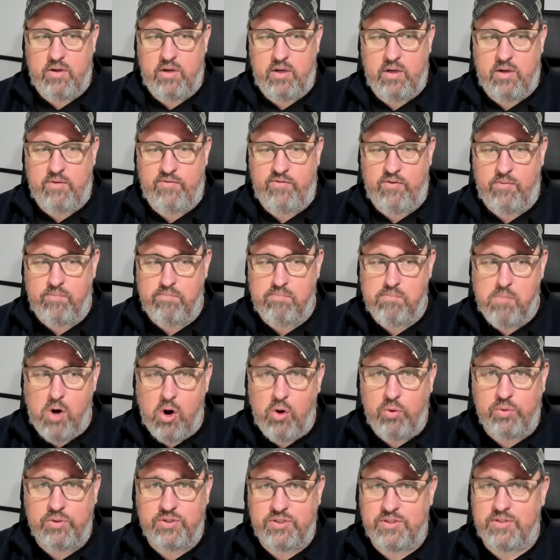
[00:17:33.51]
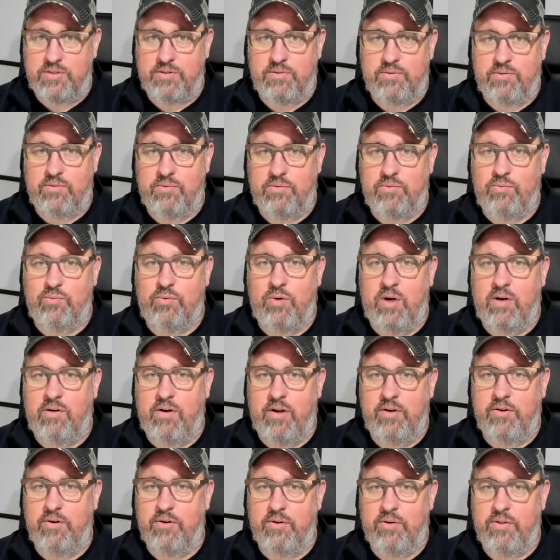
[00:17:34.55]
for most
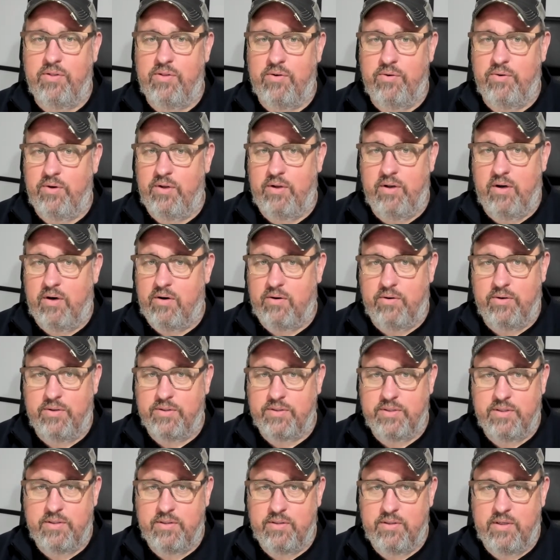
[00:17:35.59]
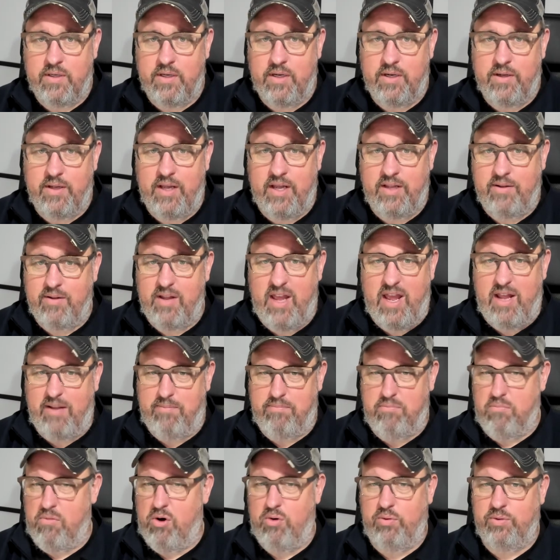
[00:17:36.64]
well under $30
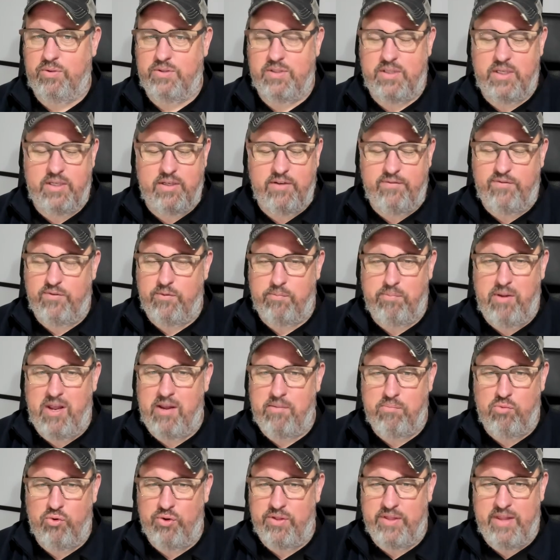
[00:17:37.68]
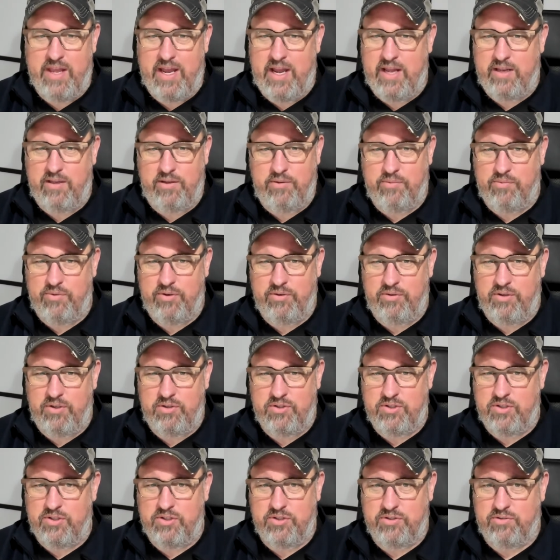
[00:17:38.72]
at most, and if you're paying more than that, you really
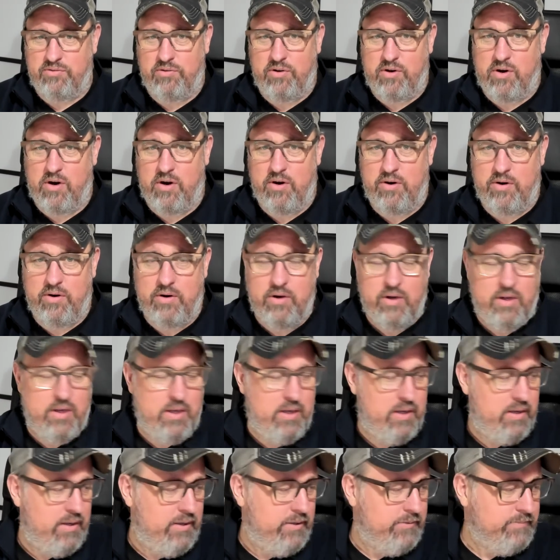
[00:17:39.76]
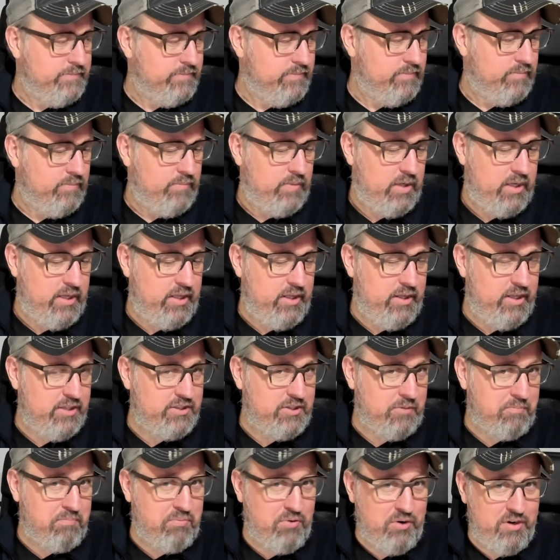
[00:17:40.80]
should just look harder.
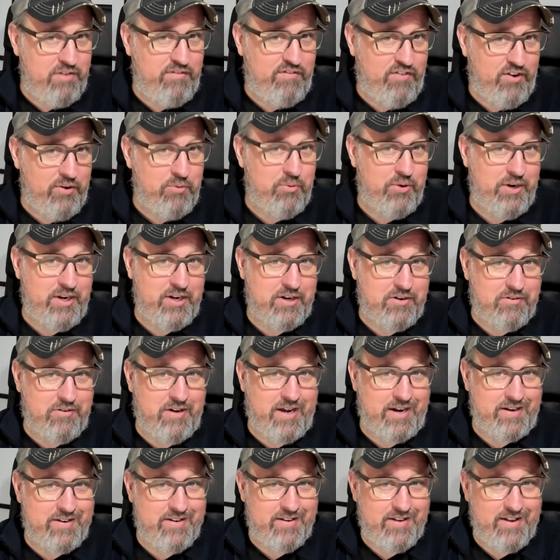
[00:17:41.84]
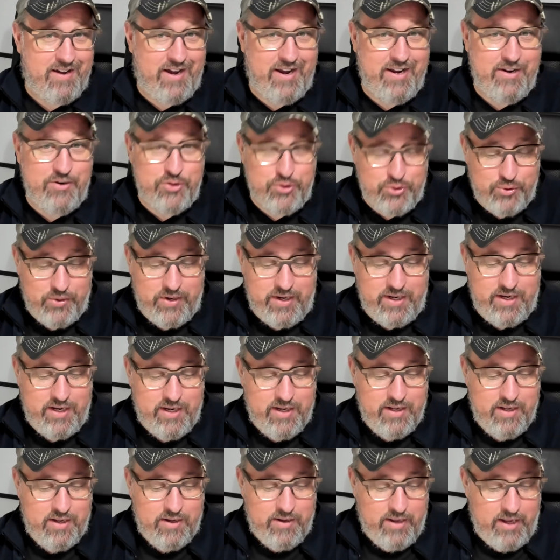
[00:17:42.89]
It's a pretty fun way to collect. I enjoy it.
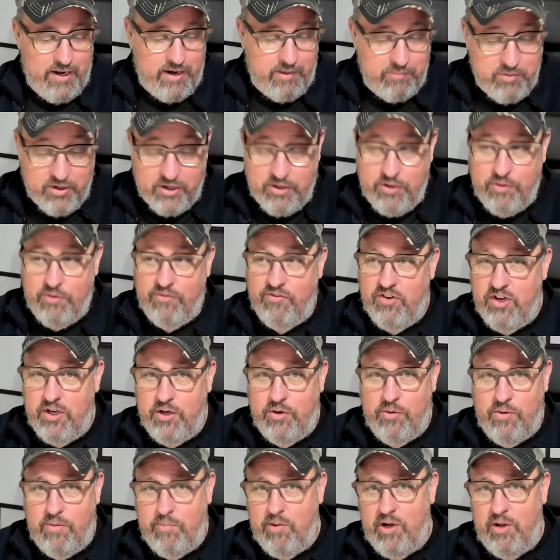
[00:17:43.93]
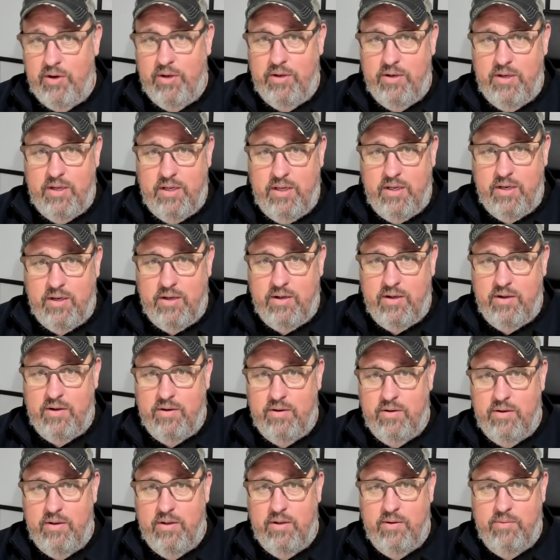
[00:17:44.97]
And I'm going to do a video about it in
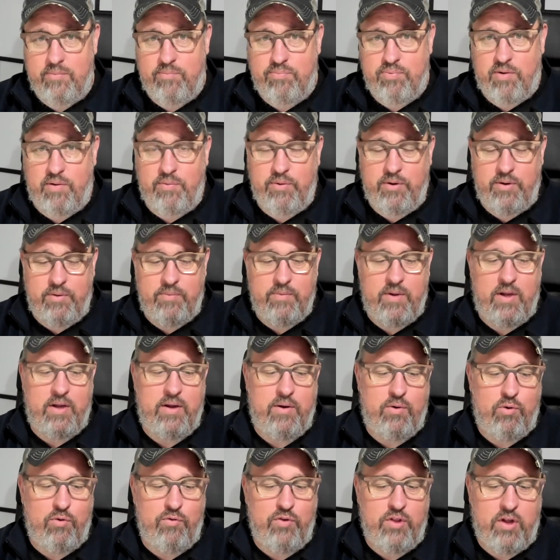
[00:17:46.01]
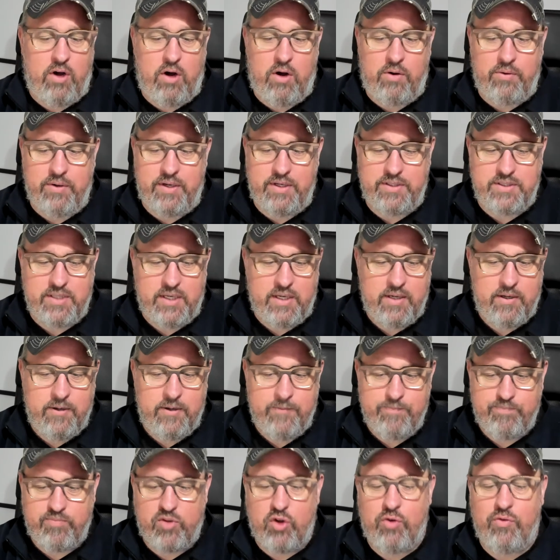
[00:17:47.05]
probably over the holidays.
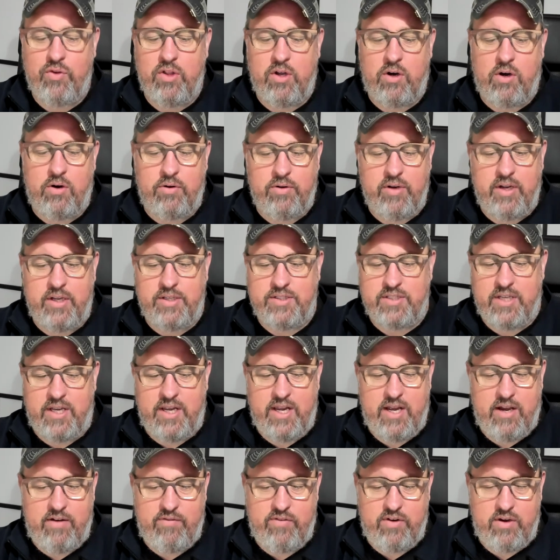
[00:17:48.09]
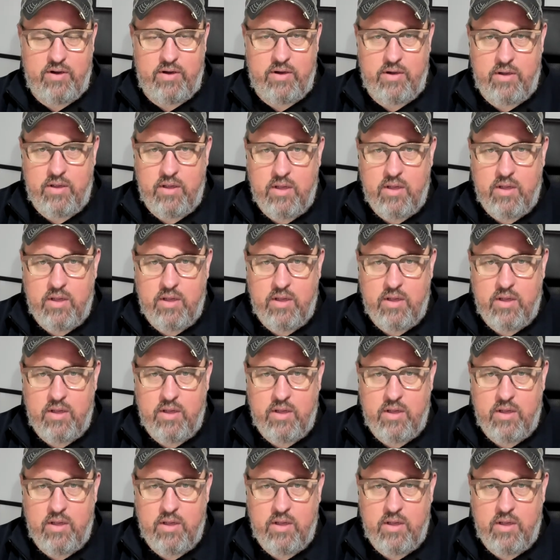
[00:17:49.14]
Over the holidays, I have a